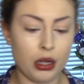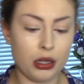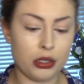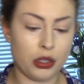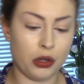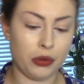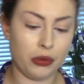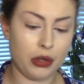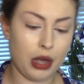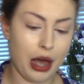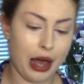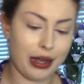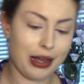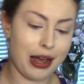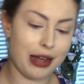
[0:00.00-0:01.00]
So
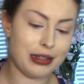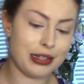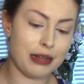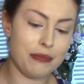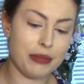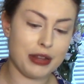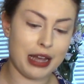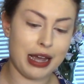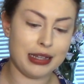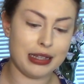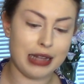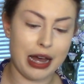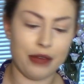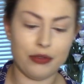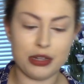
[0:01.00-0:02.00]
I can sympathise in
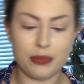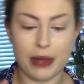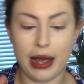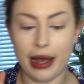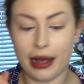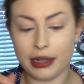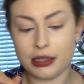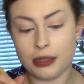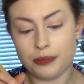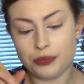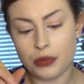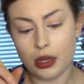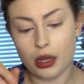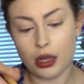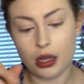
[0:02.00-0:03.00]
that respect.
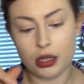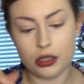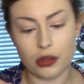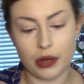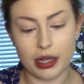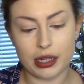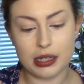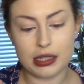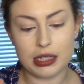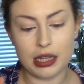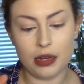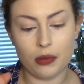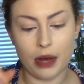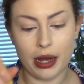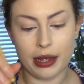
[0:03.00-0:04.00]
So I can
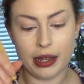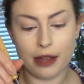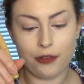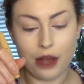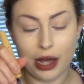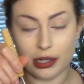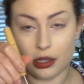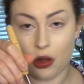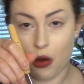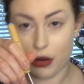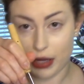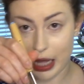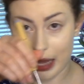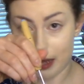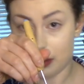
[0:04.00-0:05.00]
see why, if you had a lock
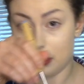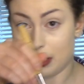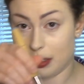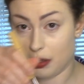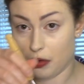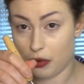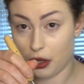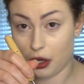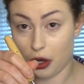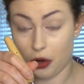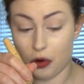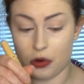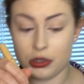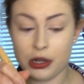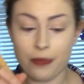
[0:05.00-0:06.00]
gate and you didn't know the
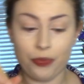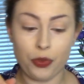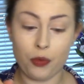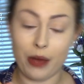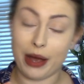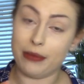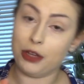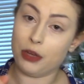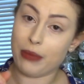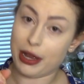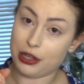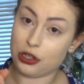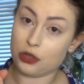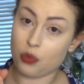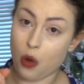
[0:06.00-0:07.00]
code, why you
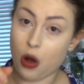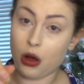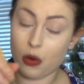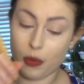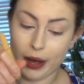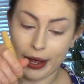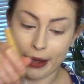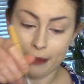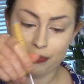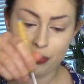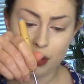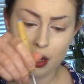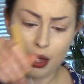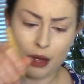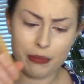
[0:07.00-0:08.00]
might just walk away.
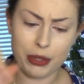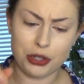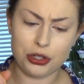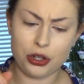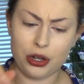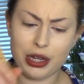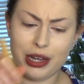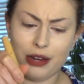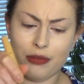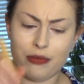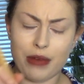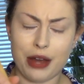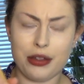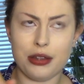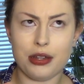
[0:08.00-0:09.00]
But surely,
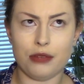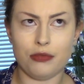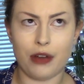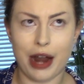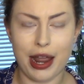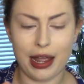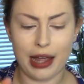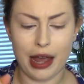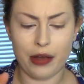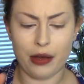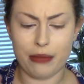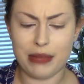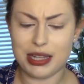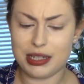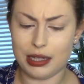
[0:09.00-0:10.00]
rather than writing out a
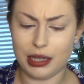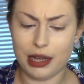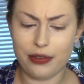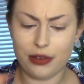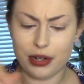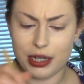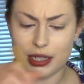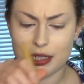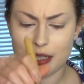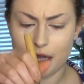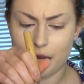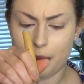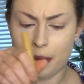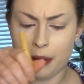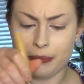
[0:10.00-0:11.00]
missed delivery
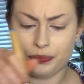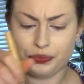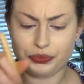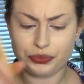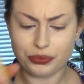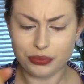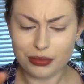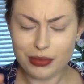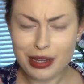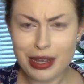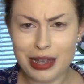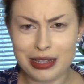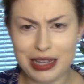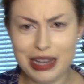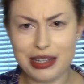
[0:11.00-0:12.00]
slip,
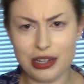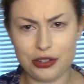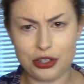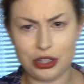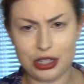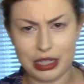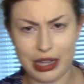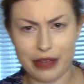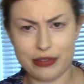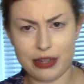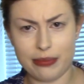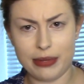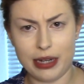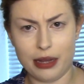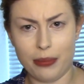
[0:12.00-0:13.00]
it's easier to just give
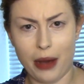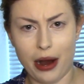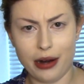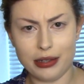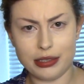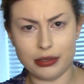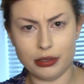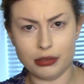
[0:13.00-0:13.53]
somebody the parcel,